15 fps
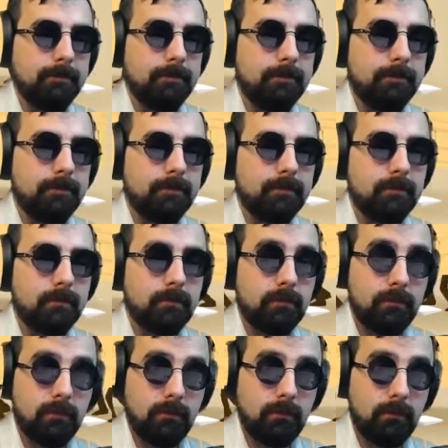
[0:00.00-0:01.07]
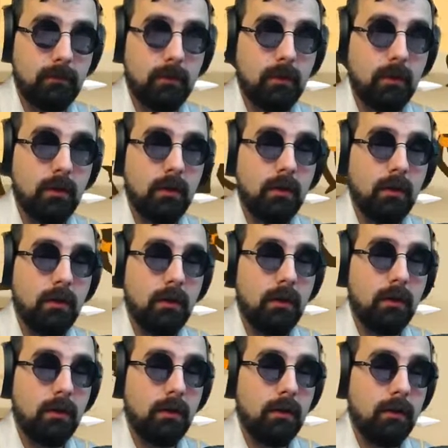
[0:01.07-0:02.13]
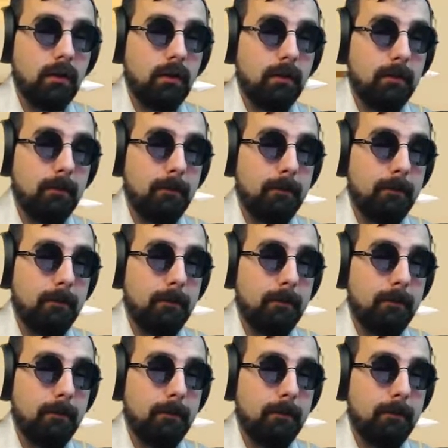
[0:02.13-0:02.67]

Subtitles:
Nothing is said.